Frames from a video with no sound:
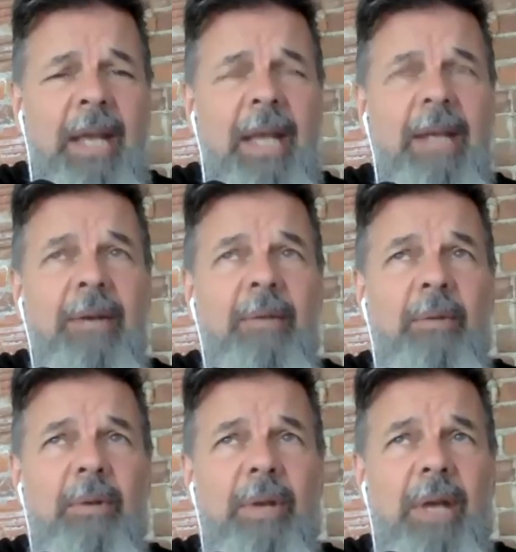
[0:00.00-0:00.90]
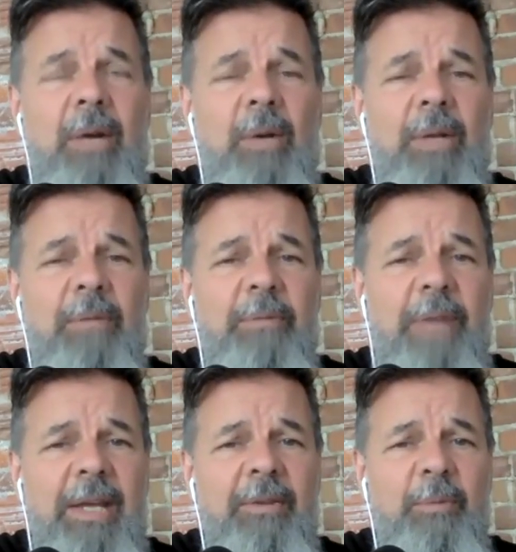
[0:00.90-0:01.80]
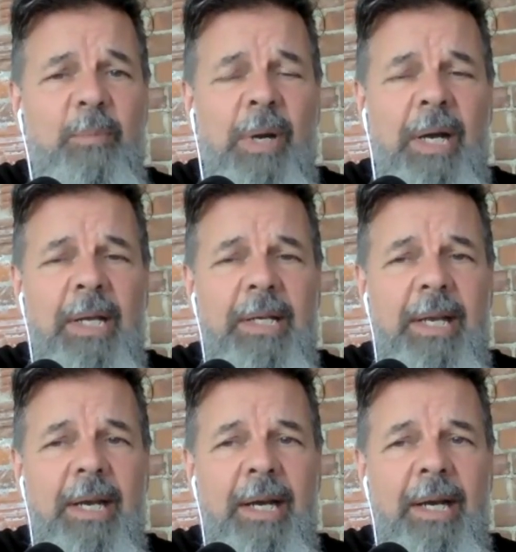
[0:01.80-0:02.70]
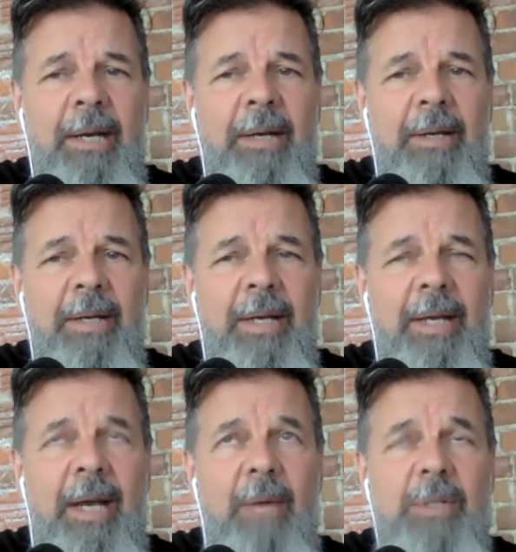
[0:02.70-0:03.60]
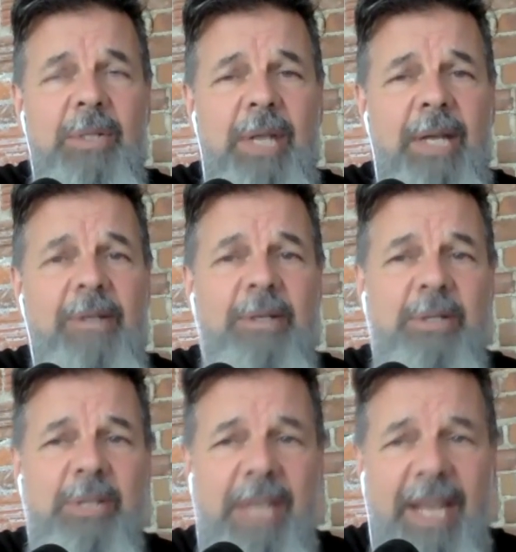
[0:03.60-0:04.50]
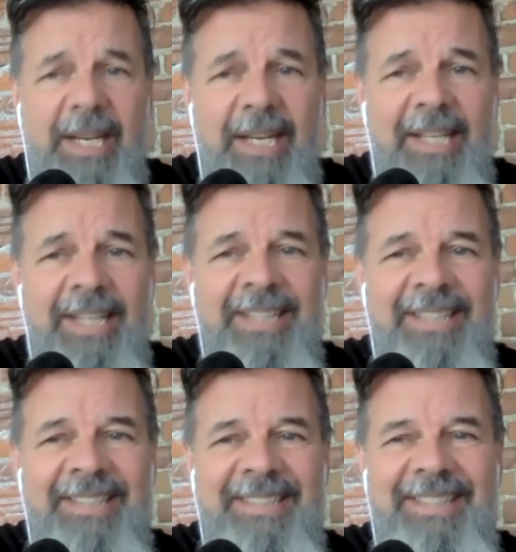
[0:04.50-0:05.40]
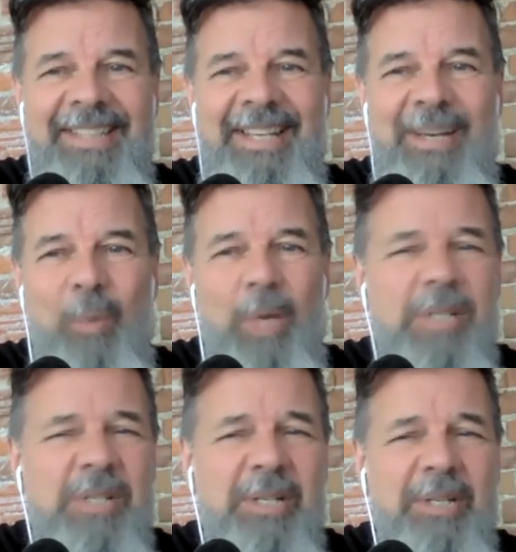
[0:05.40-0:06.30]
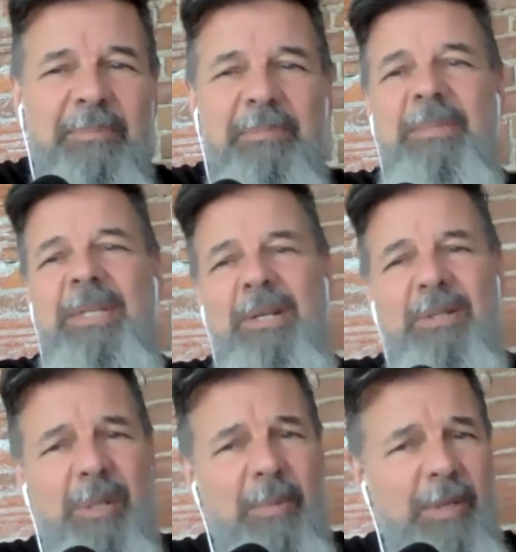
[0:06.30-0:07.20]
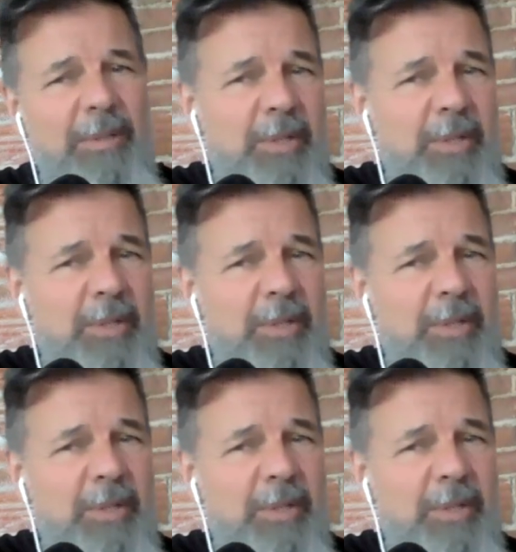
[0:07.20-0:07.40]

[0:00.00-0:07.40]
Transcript: and not only faith, but uh, I would say understanding and wisdom. You know, some of those